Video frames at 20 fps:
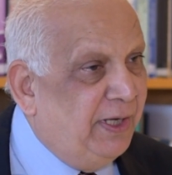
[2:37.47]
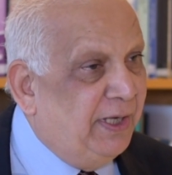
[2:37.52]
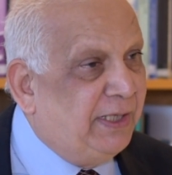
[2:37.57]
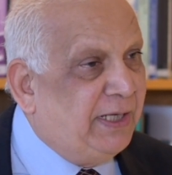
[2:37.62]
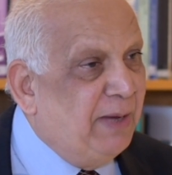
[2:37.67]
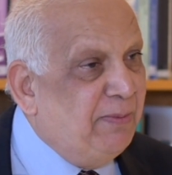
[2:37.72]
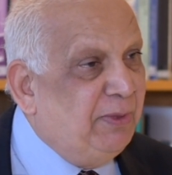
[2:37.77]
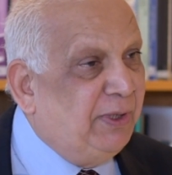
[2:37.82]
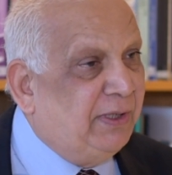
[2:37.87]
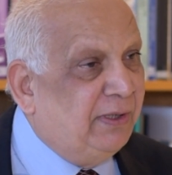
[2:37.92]

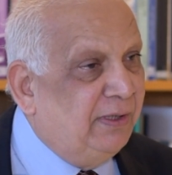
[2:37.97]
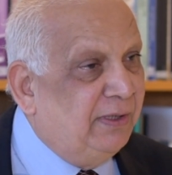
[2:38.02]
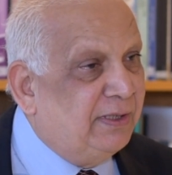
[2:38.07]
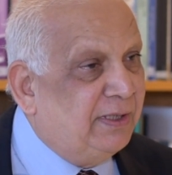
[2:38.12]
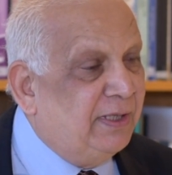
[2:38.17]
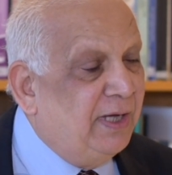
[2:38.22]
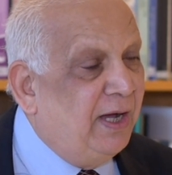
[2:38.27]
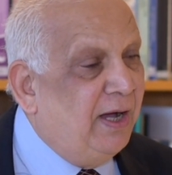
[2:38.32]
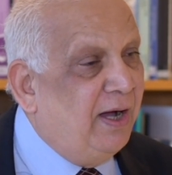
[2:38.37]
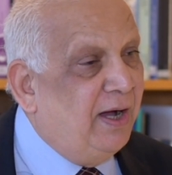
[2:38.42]

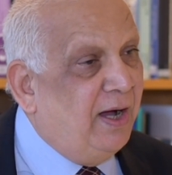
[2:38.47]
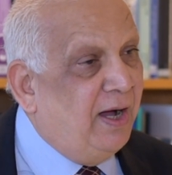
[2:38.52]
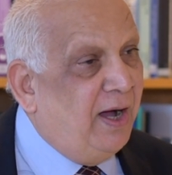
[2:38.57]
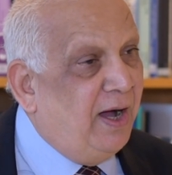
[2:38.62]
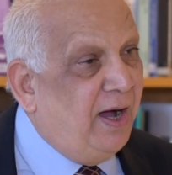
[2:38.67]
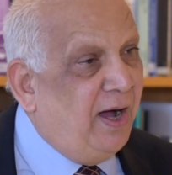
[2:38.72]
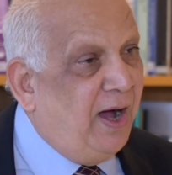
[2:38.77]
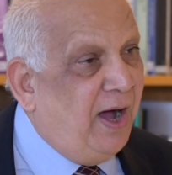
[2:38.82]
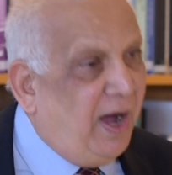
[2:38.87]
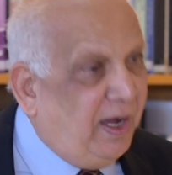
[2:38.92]
chemicals
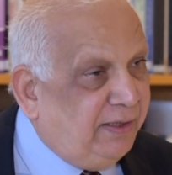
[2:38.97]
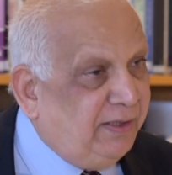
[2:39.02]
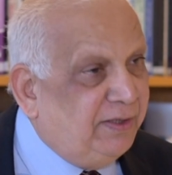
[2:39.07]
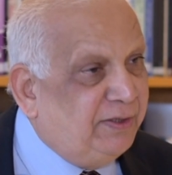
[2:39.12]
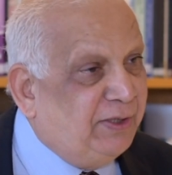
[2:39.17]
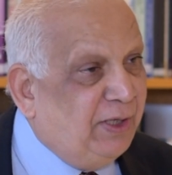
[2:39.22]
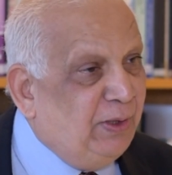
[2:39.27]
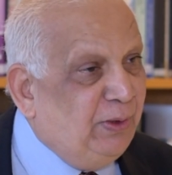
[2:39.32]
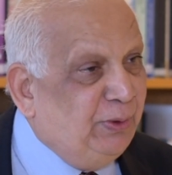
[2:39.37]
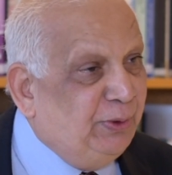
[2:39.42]
are the
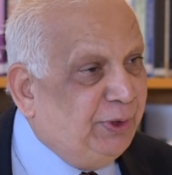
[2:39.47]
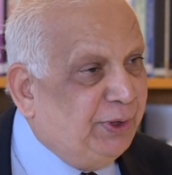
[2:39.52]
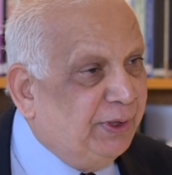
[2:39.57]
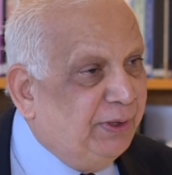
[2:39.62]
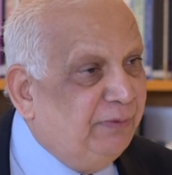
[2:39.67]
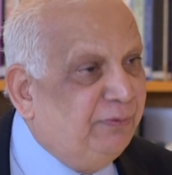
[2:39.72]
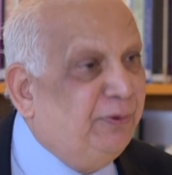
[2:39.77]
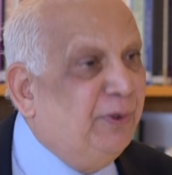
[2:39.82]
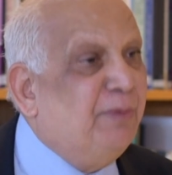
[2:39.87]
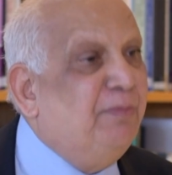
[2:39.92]

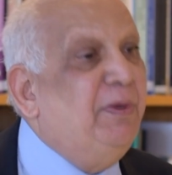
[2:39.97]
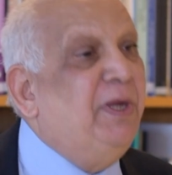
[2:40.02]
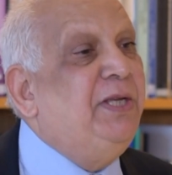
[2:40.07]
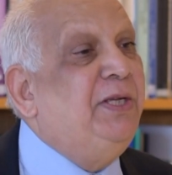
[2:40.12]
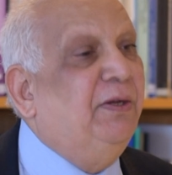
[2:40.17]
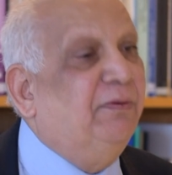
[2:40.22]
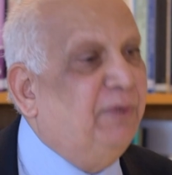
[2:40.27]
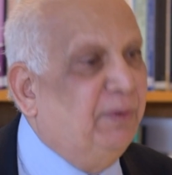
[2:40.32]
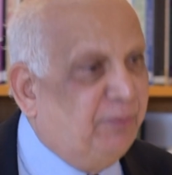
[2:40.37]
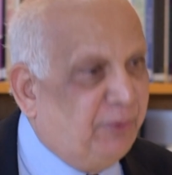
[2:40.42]
solution for many
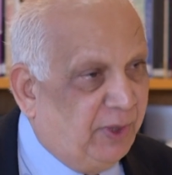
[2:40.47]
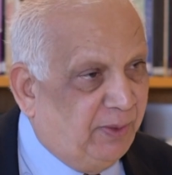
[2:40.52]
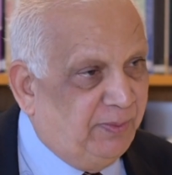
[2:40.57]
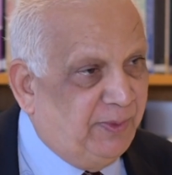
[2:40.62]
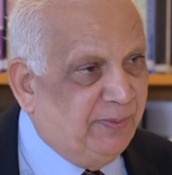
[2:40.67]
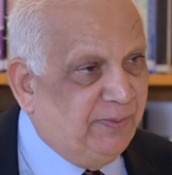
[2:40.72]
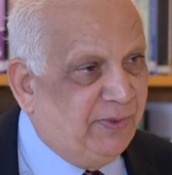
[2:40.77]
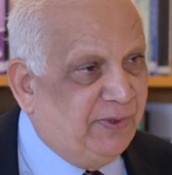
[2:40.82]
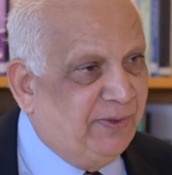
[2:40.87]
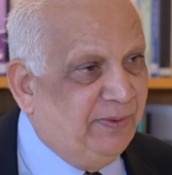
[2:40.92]
of the
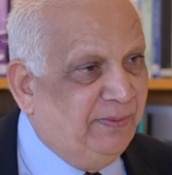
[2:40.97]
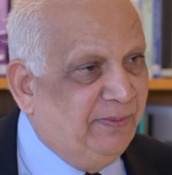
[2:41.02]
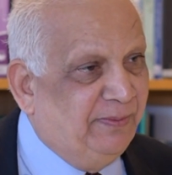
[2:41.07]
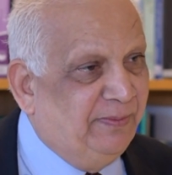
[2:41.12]
problems.